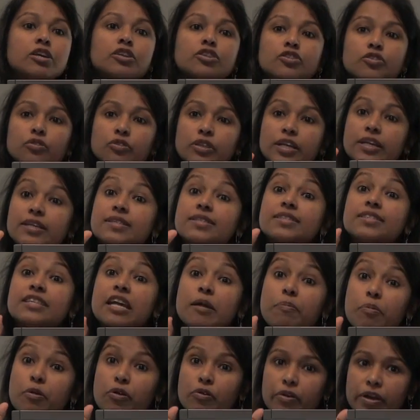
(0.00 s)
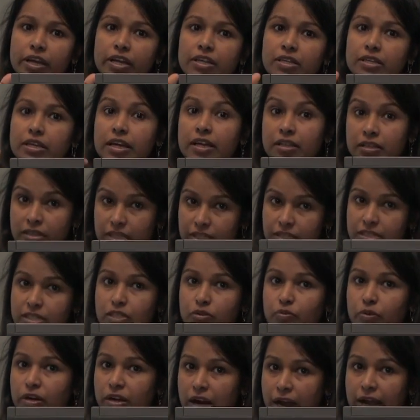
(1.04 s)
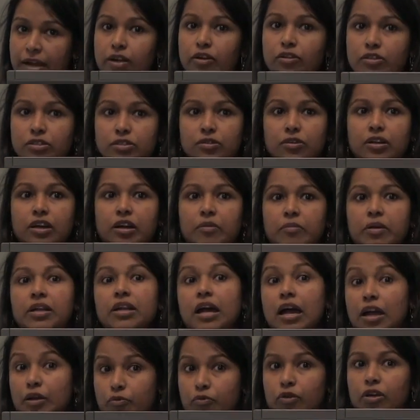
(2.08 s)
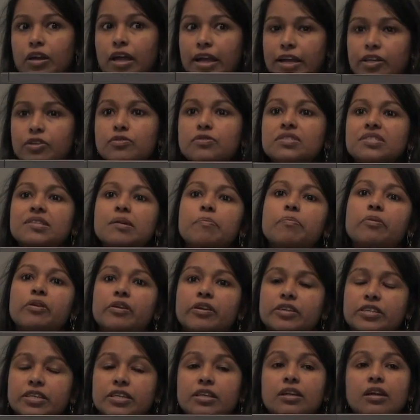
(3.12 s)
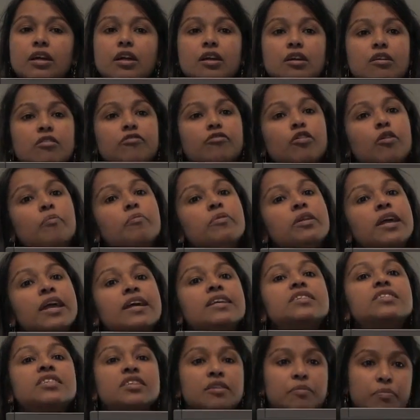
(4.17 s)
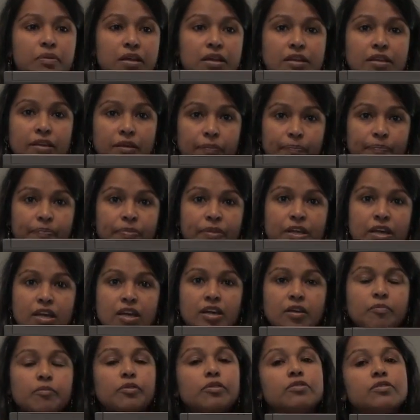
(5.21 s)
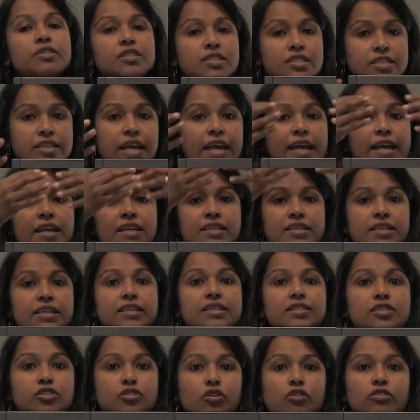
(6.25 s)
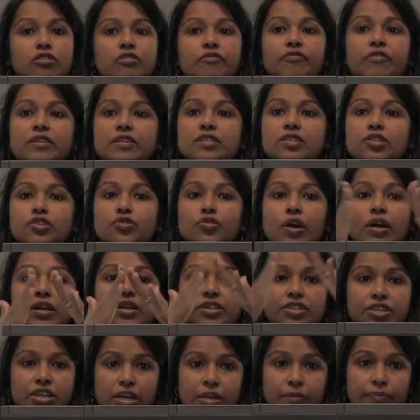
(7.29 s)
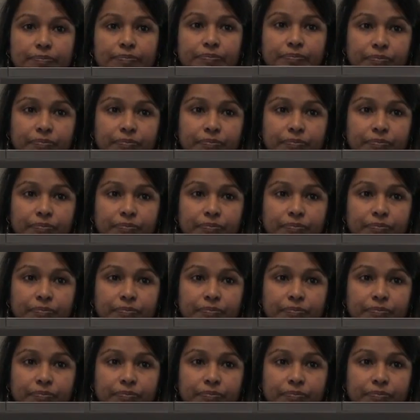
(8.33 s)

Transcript: So they separate, and this is where I also come in, I would like to separate it from nation building, because state is sort of a structure.